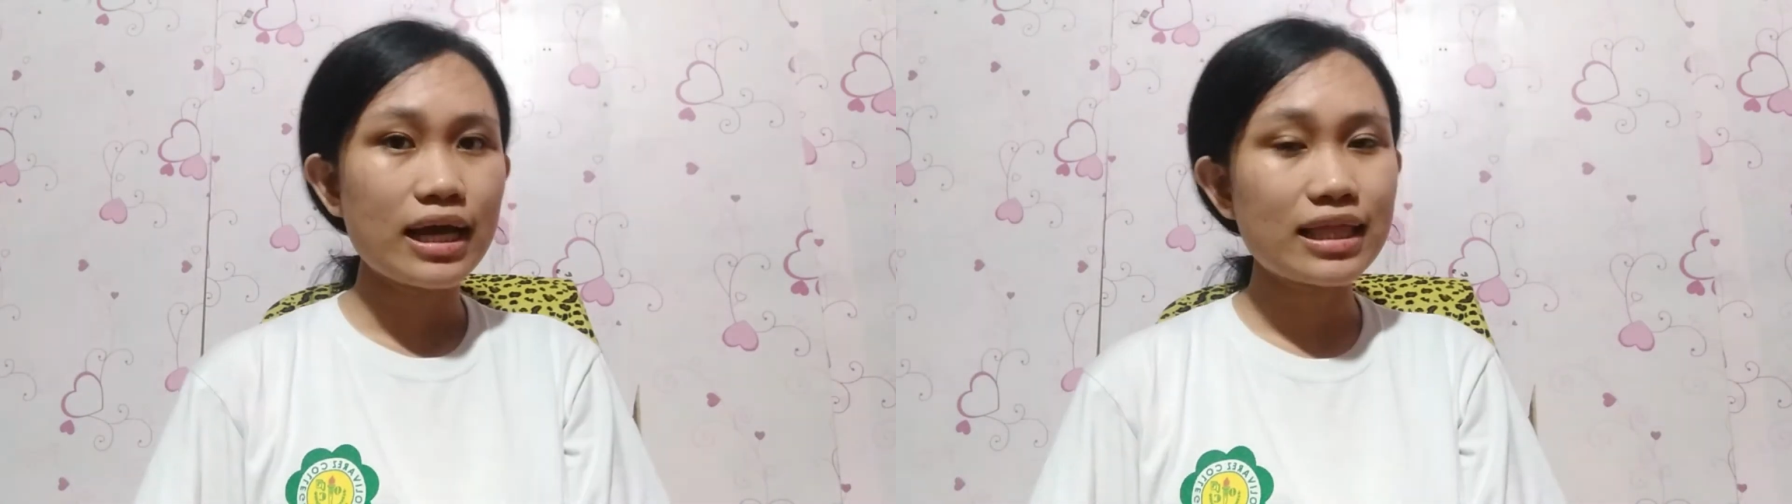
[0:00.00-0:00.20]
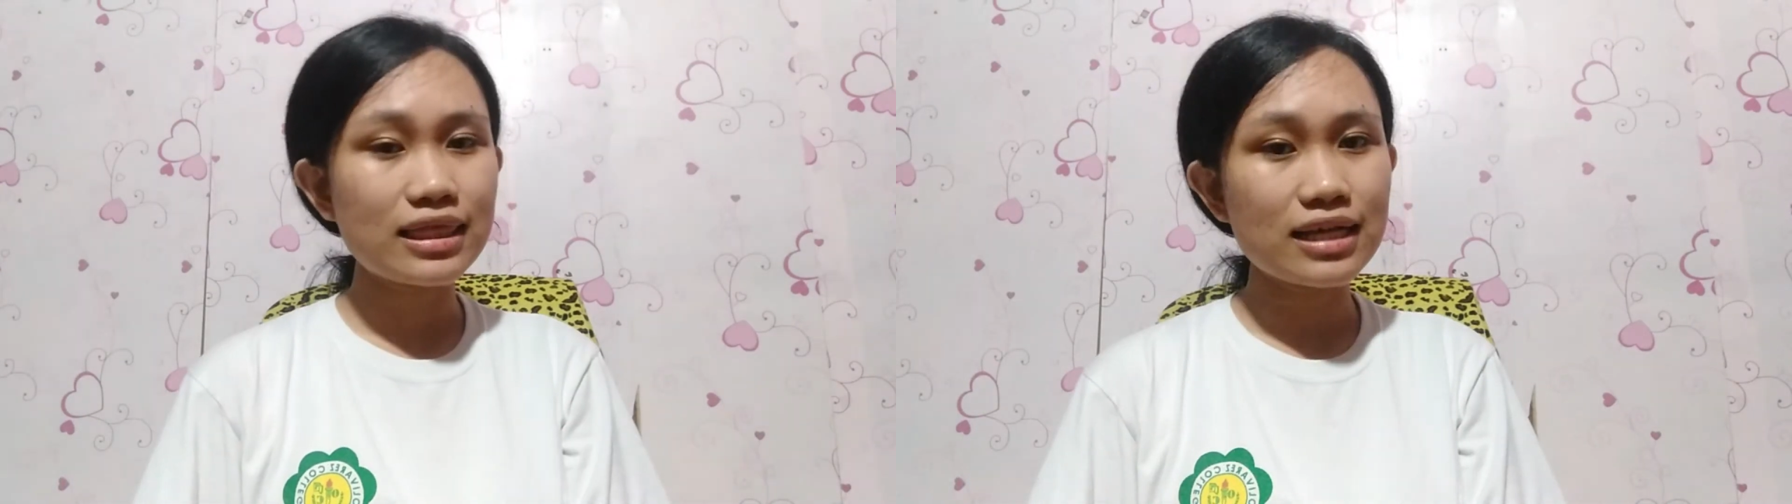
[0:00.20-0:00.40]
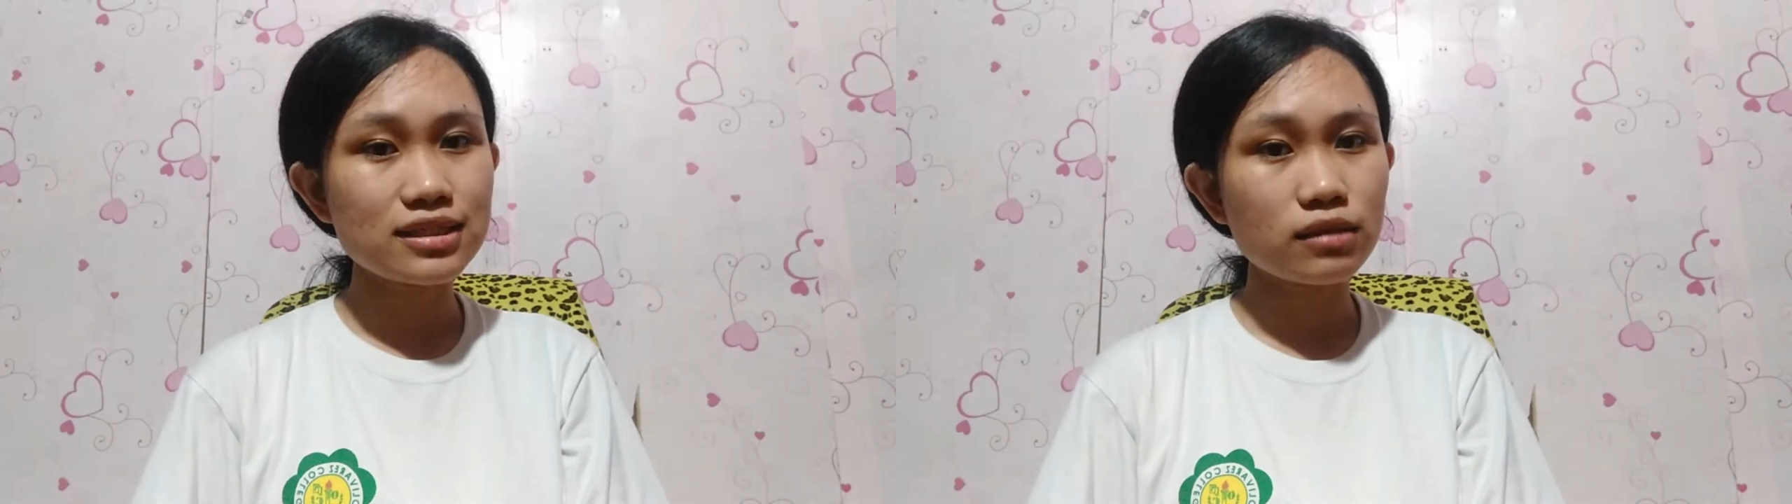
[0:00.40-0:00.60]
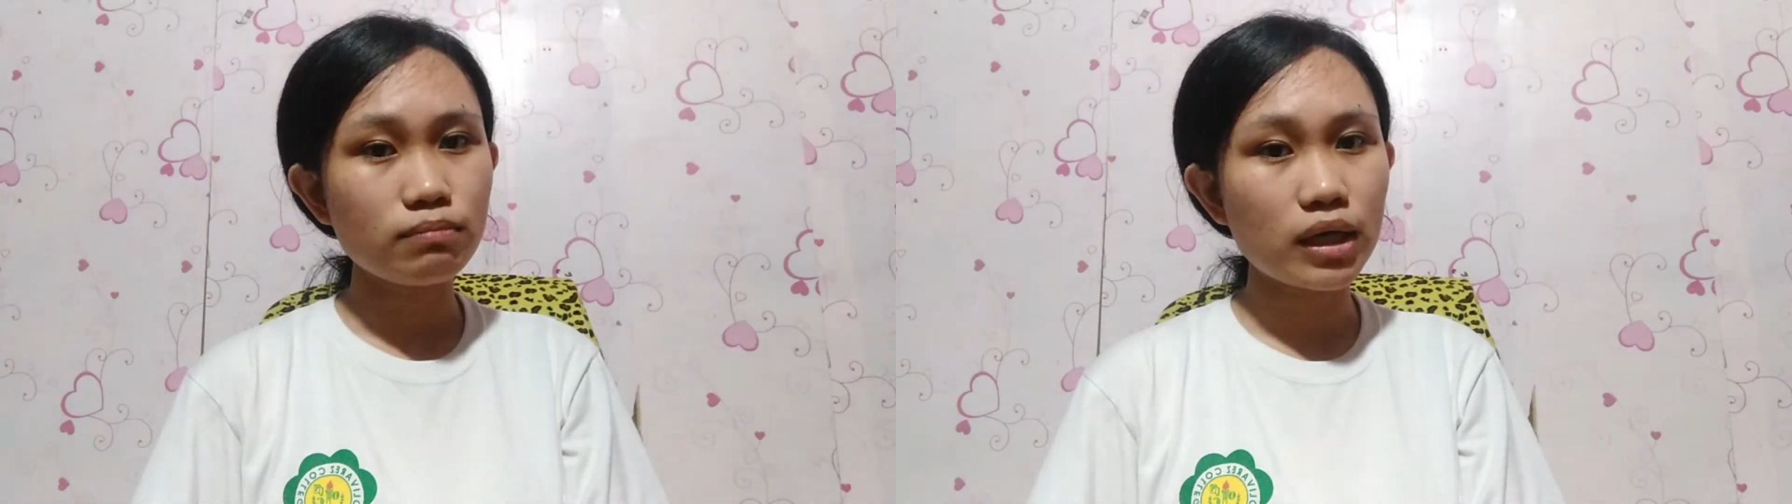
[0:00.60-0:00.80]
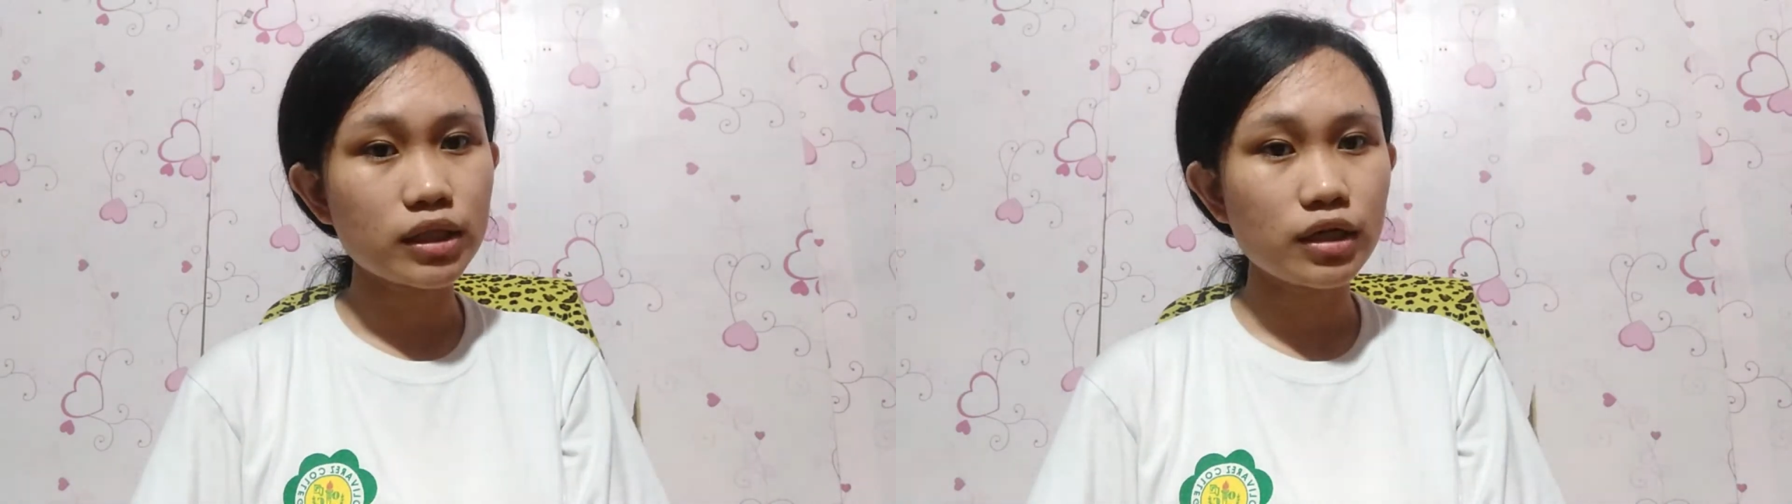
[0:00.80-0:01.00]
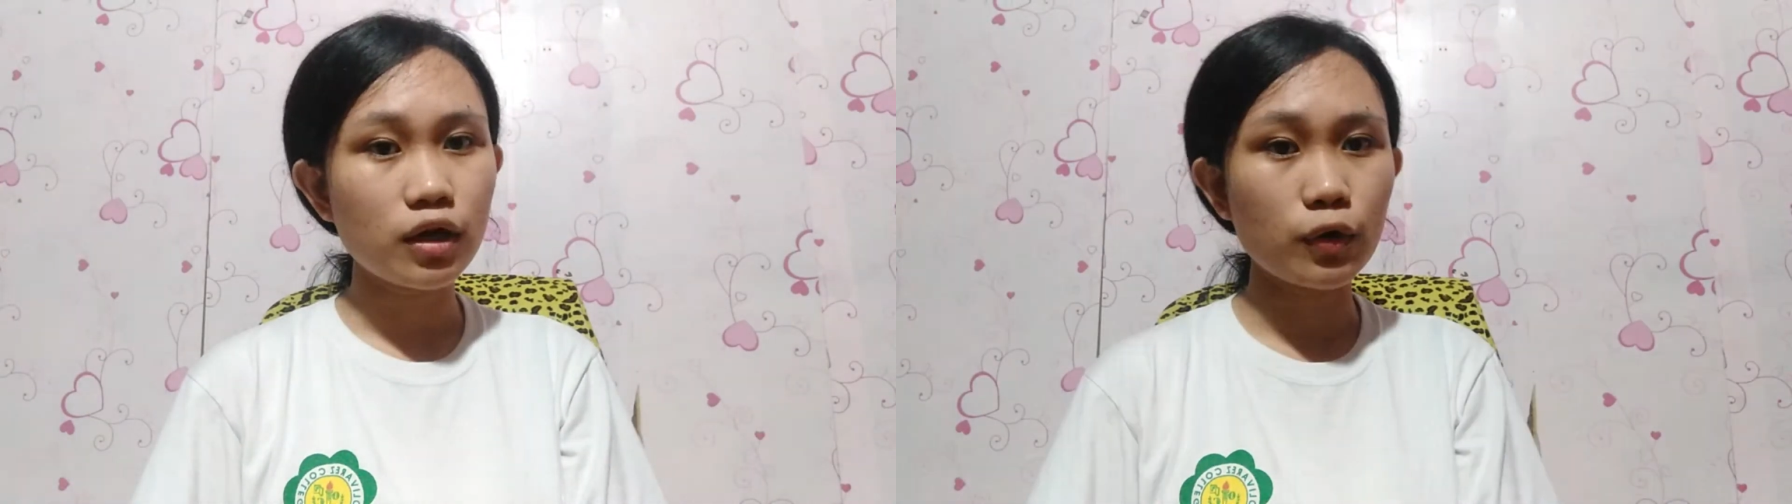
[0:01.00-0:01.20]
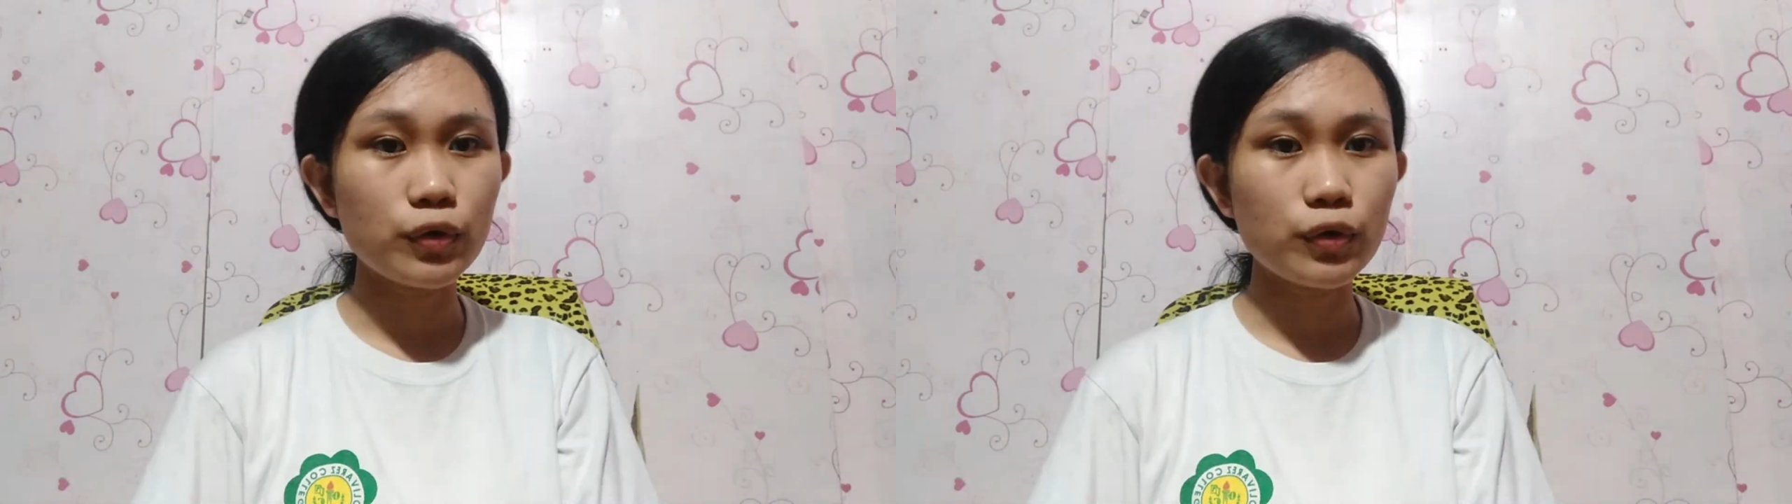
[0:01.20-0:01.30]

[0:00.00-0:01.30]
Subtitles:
It doesn't matter how